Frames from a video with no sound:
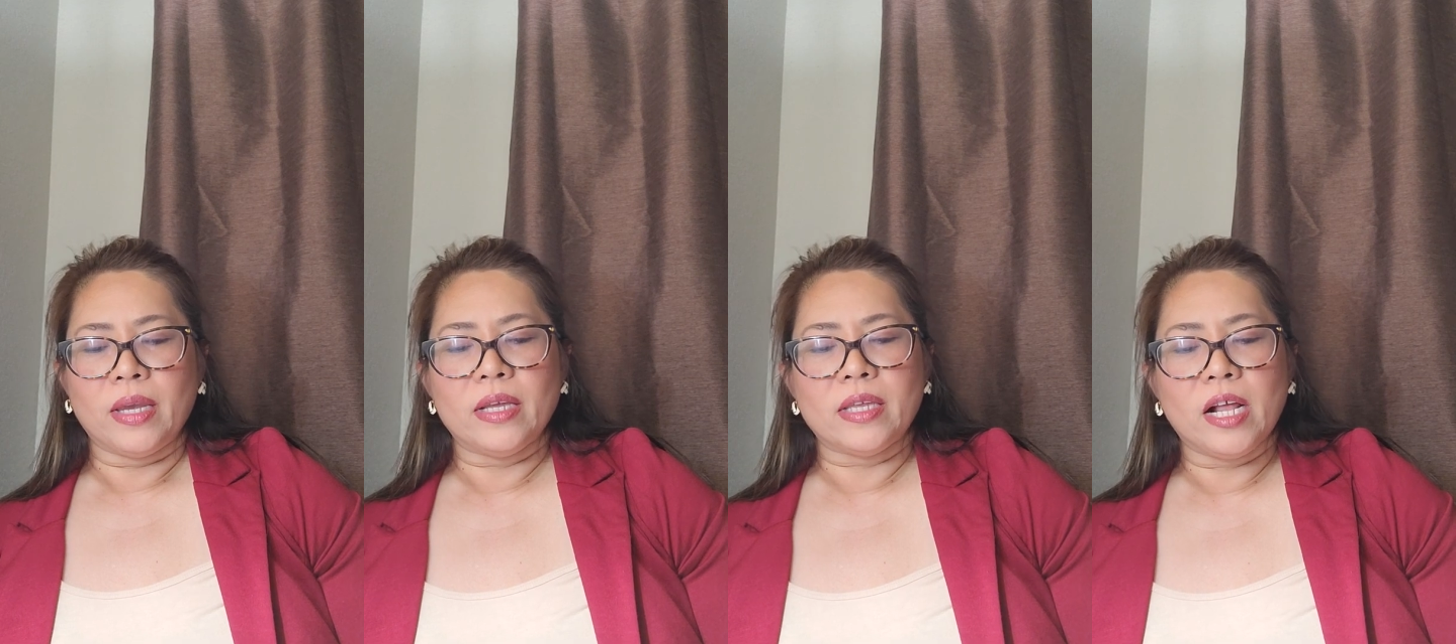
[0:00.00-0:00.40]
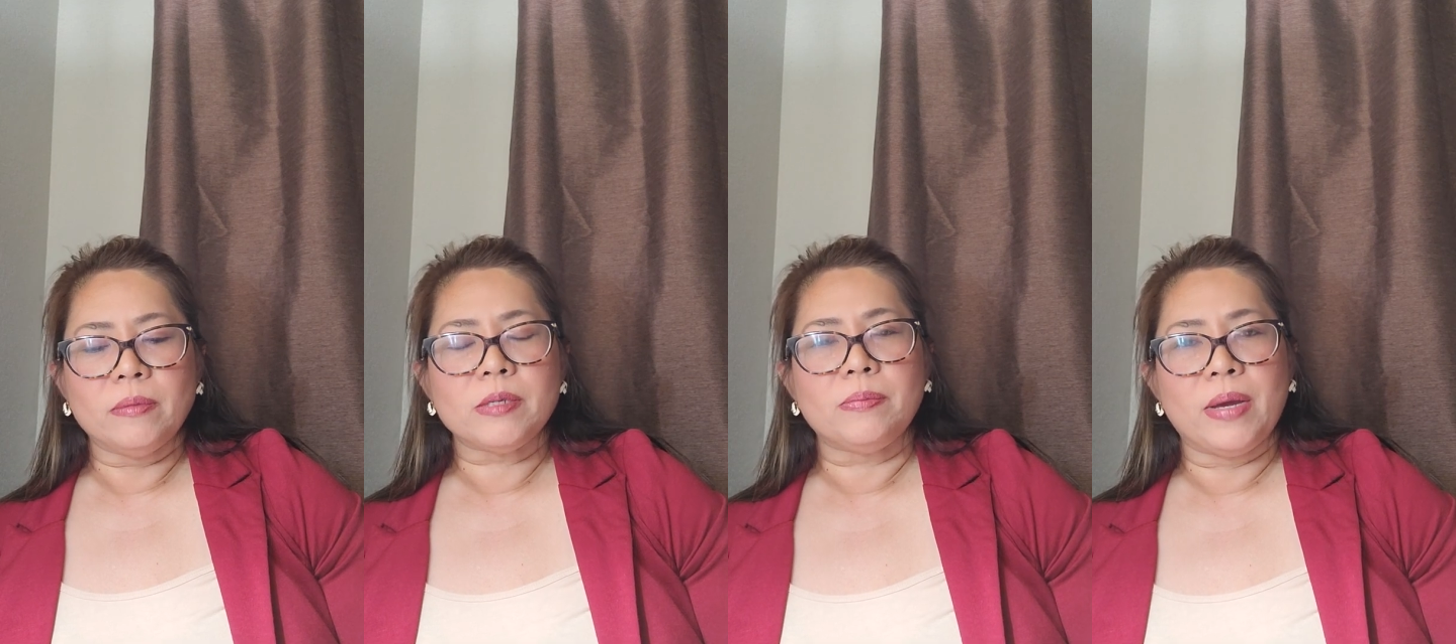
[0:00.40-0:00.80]
it
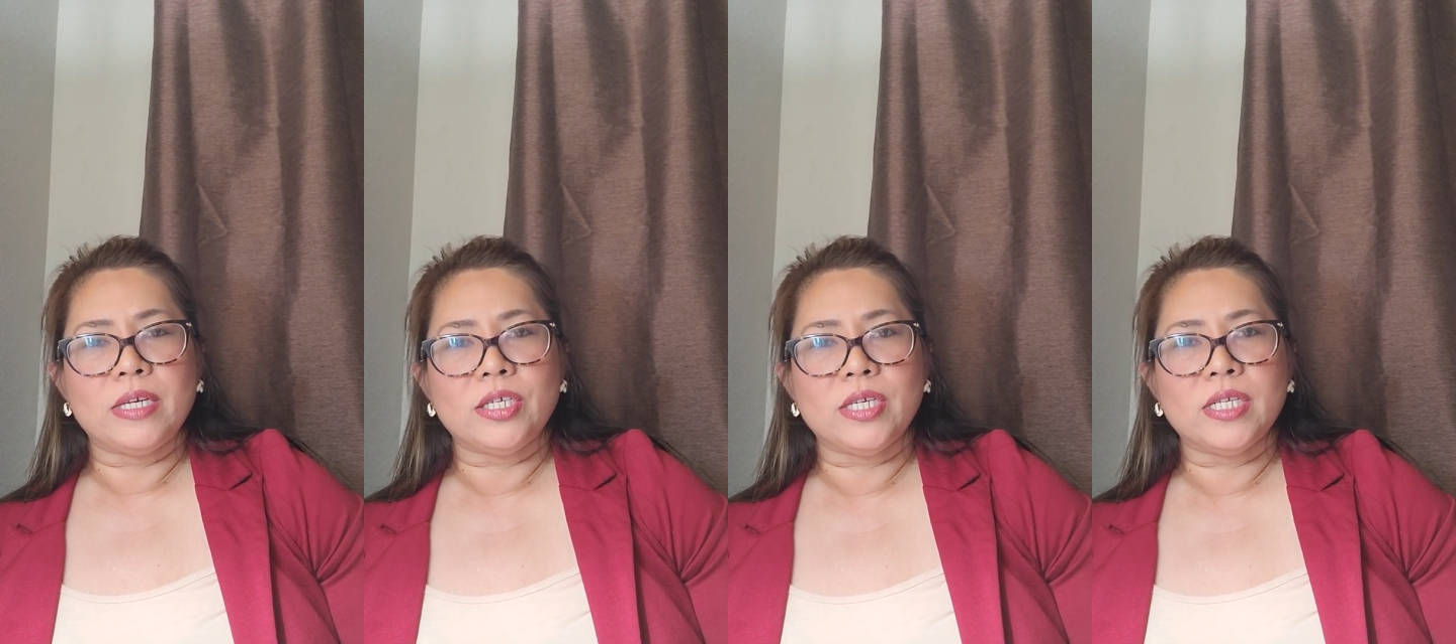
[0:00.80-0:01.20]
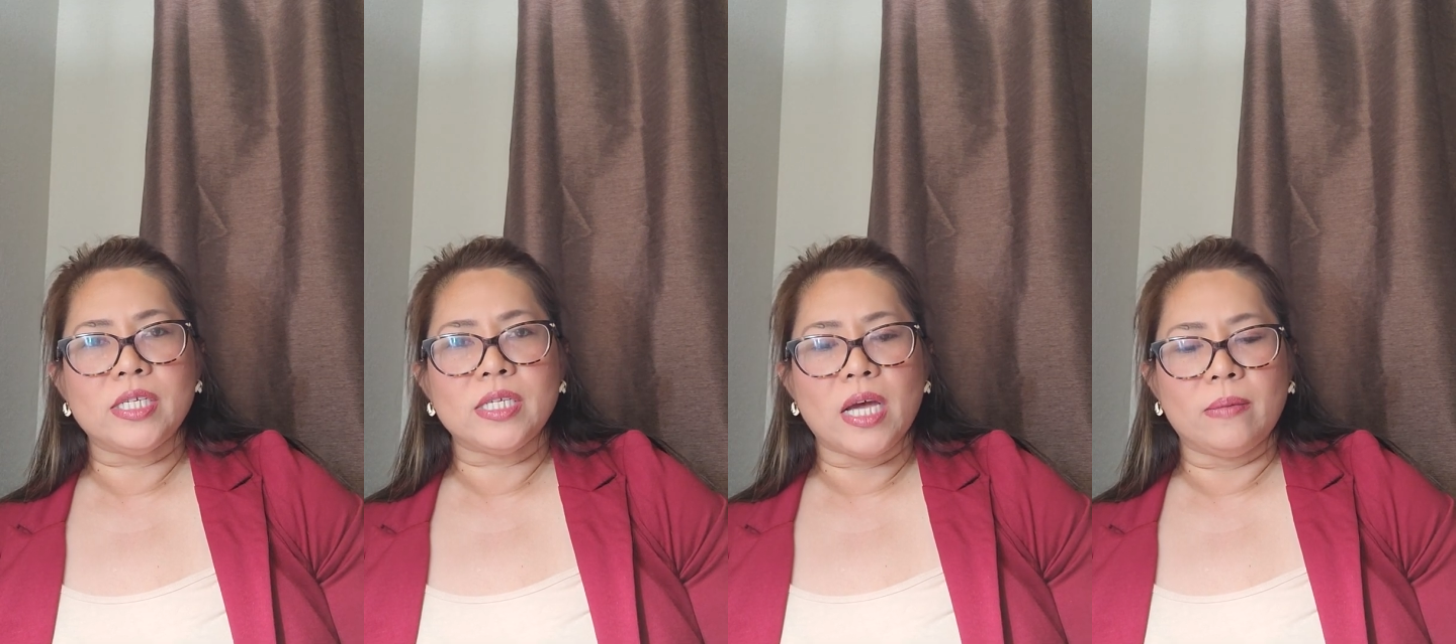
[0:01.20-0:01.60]
helps
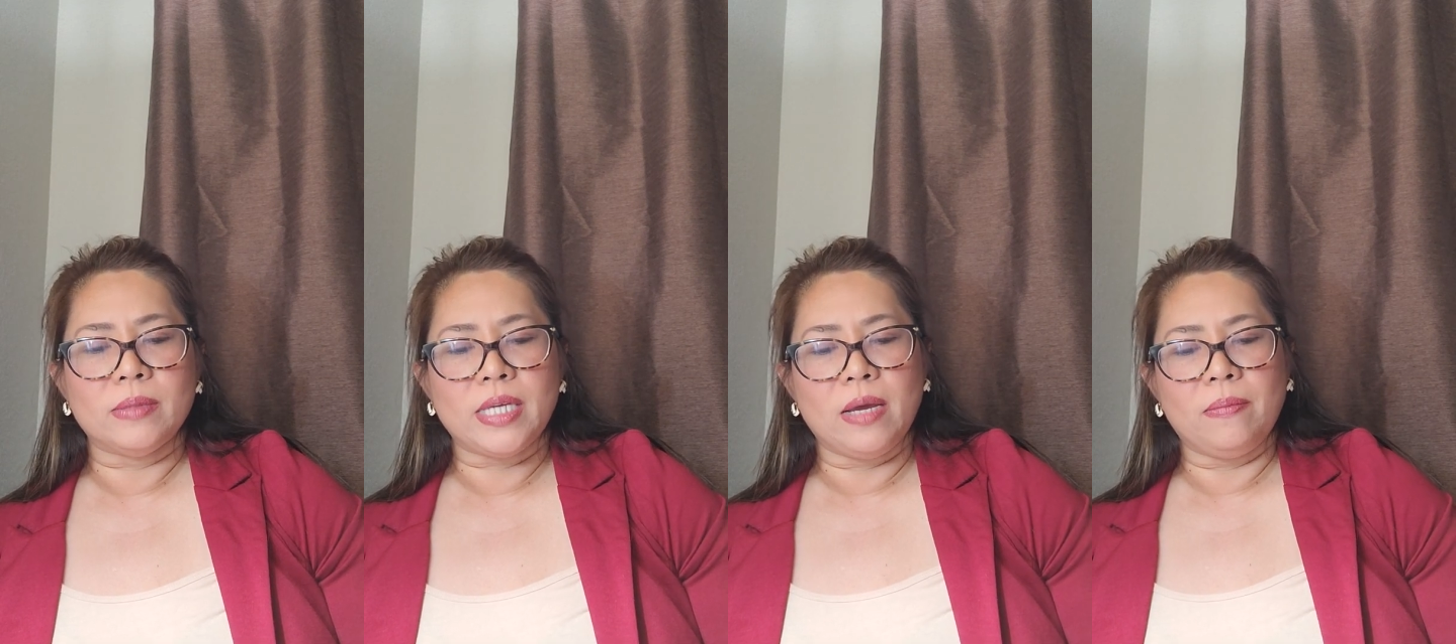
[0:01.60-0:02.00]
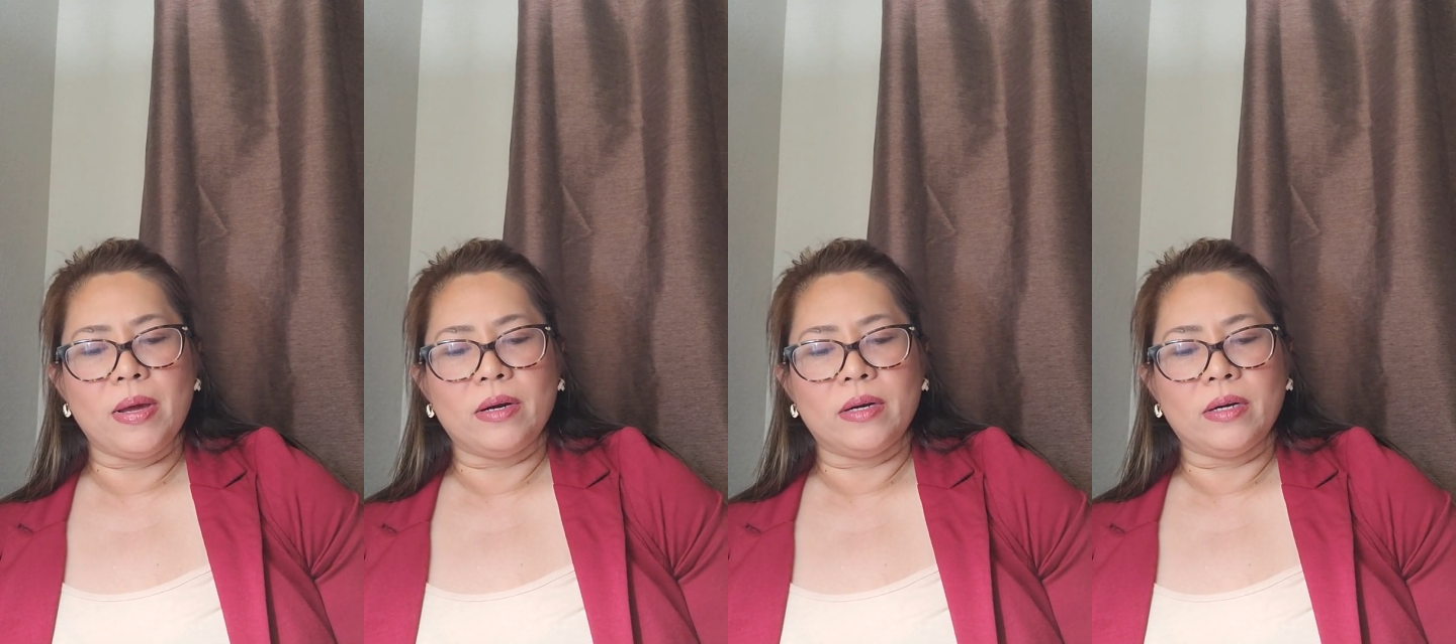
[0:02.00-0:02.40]
patients take
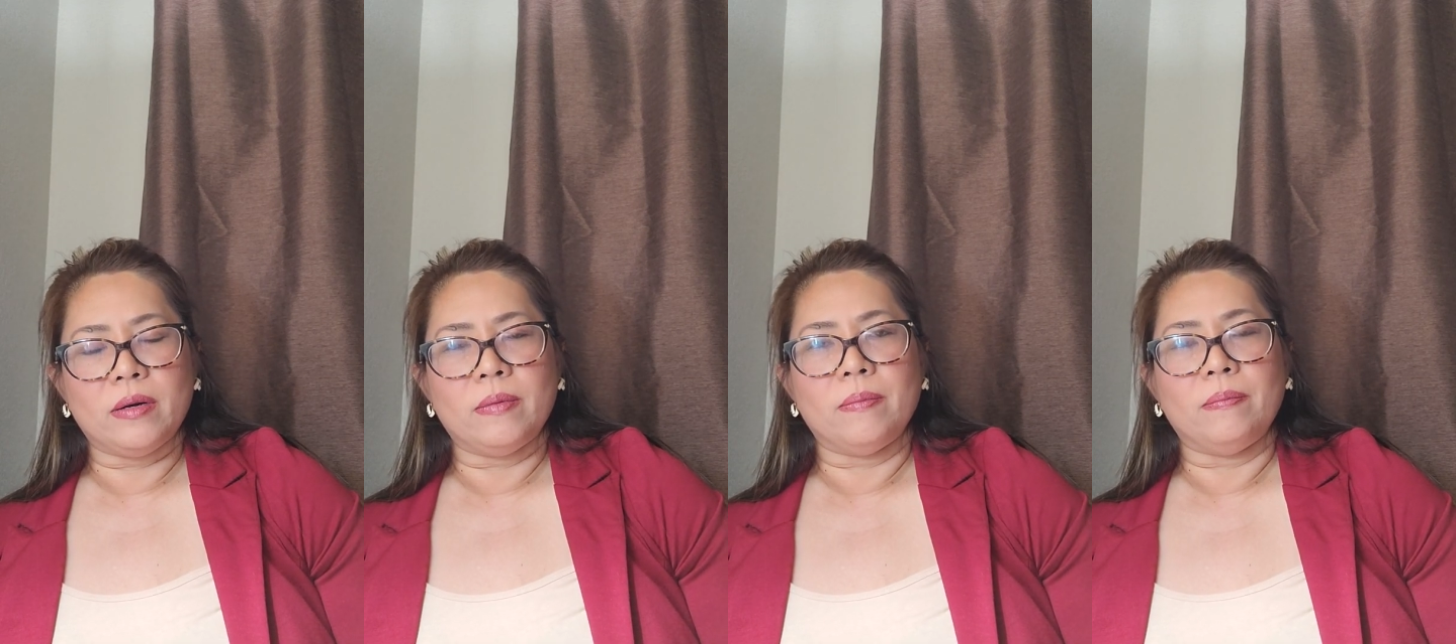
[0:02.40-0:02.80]
better